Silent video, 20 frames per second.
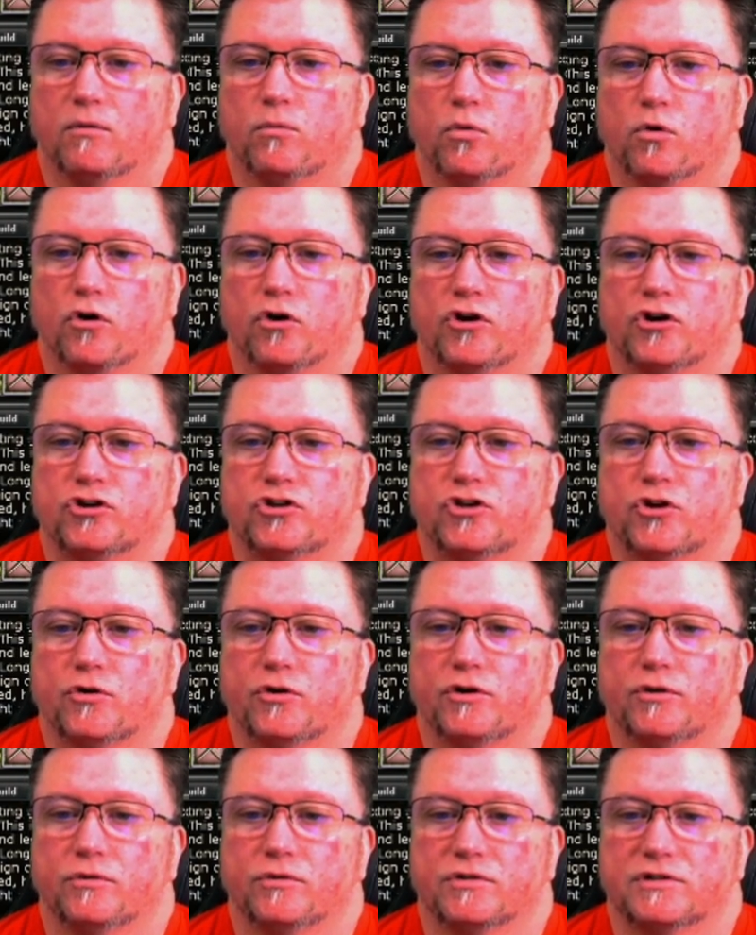we're going to show
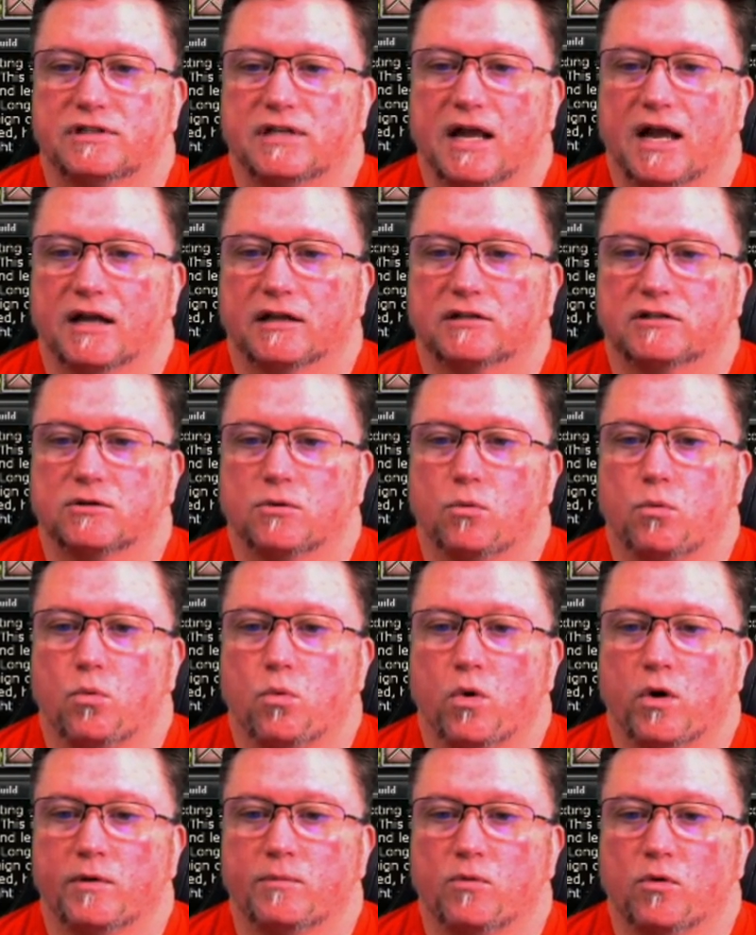you the stats
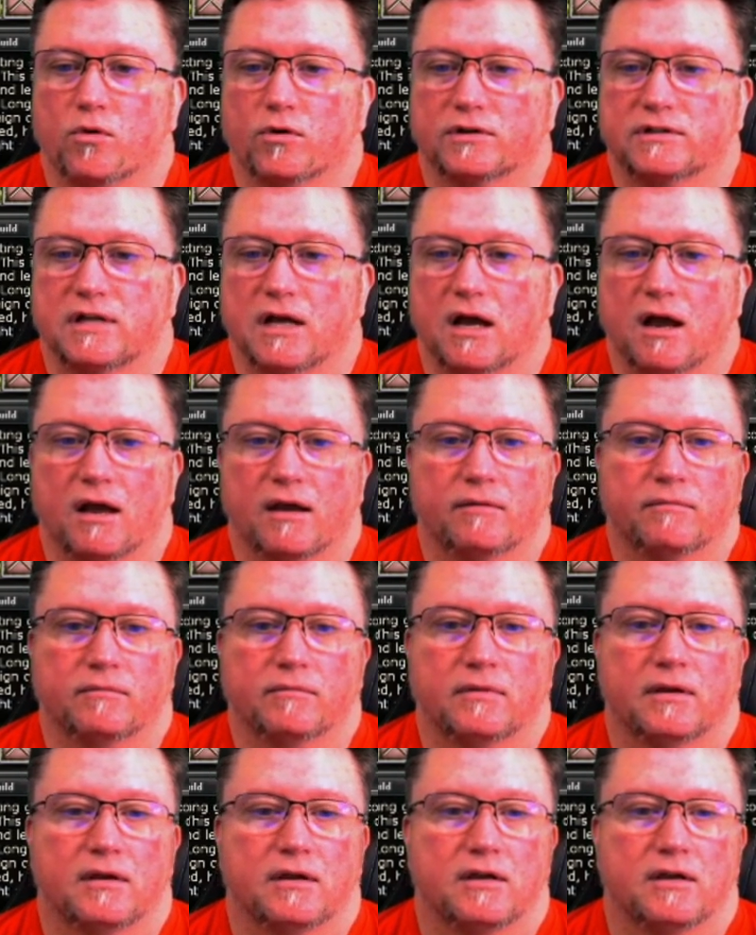one more time